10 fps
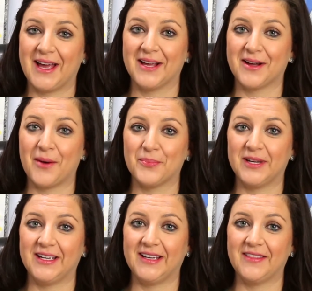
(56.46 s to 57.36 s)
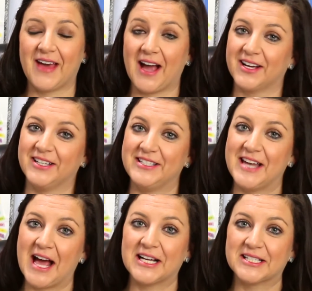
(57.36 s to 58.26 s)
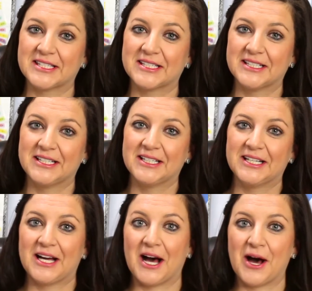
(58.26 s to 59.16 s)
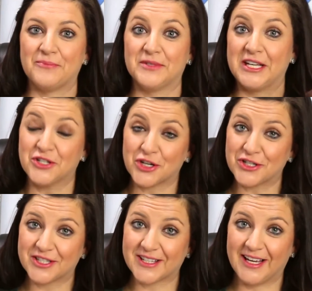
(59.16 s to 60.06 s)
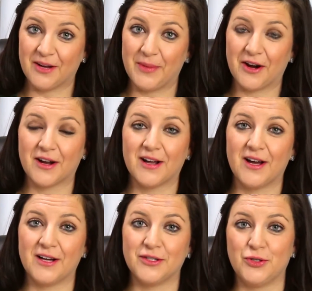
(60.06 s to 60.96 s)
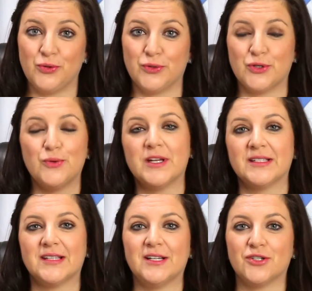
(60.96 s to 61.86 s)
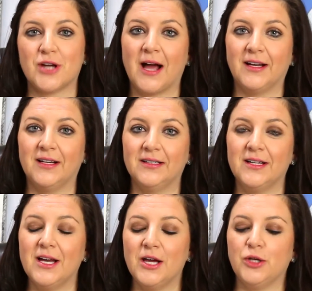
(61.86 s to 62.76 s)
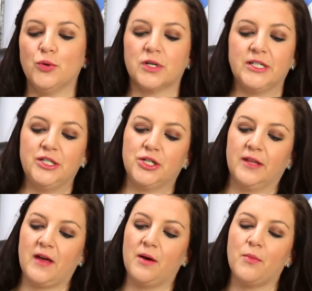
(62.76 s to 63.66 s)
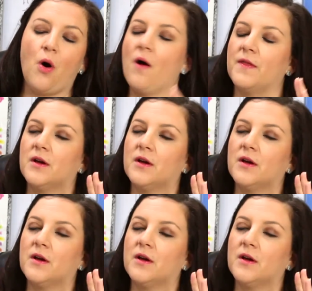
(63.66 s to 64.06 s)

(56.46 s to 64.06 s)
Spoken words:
a company that connects teachers in America to students in China. You're teaching them on